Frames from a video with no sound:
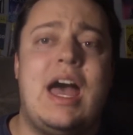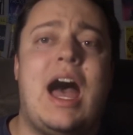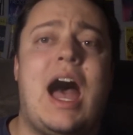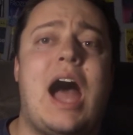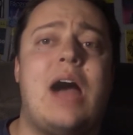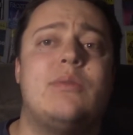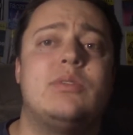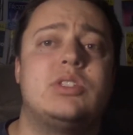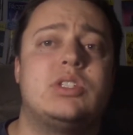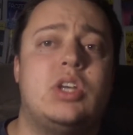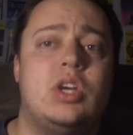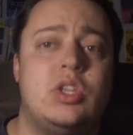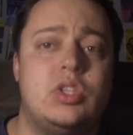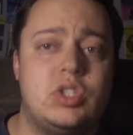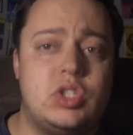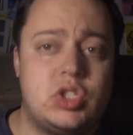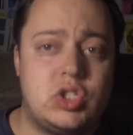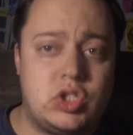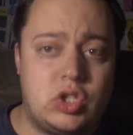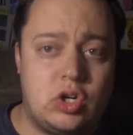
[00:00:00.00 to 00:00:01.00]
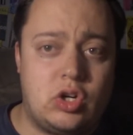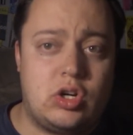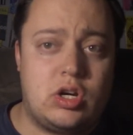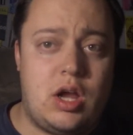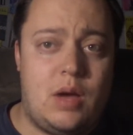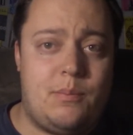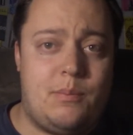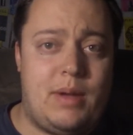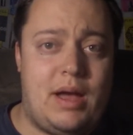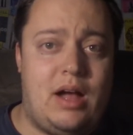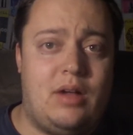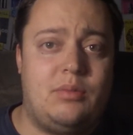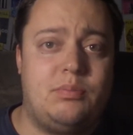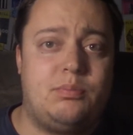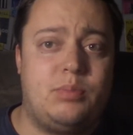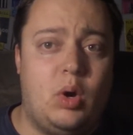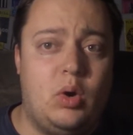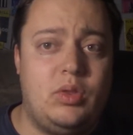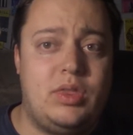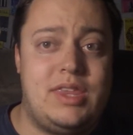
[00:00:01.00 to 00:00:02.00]
I was concerned
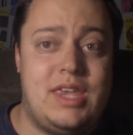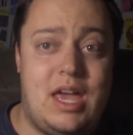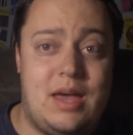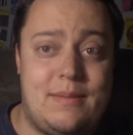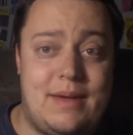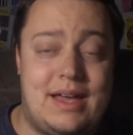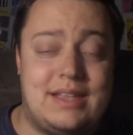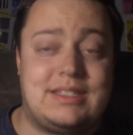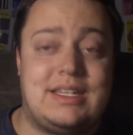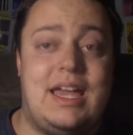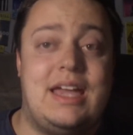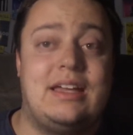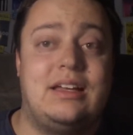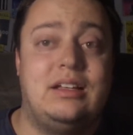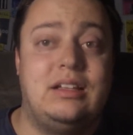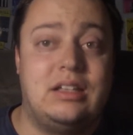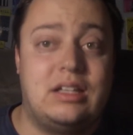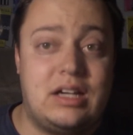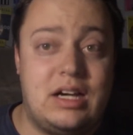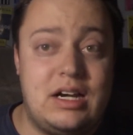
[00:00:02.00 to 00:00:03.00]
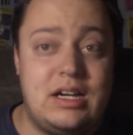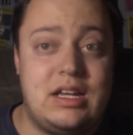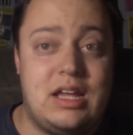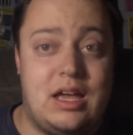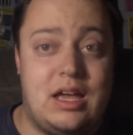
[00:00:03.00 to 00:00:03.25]
about both Yamask and Galarian